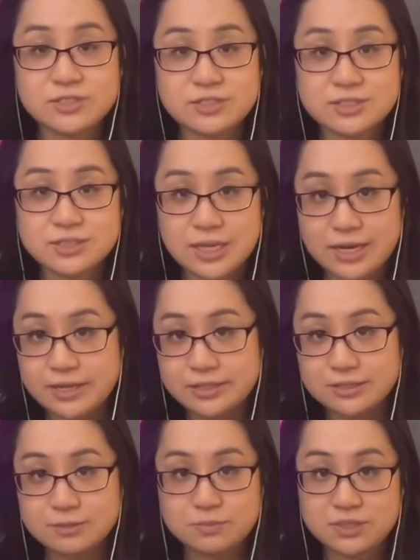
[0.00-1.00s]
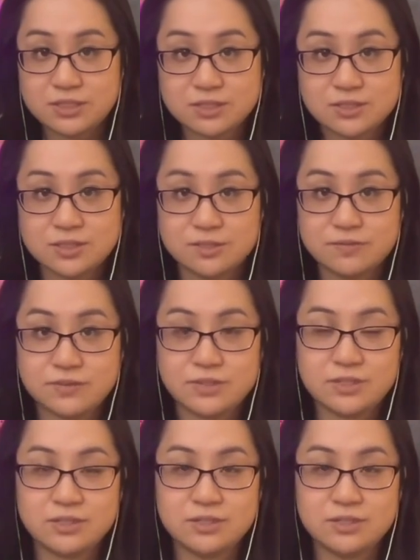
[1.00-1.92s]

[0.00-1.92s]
of the sides because of the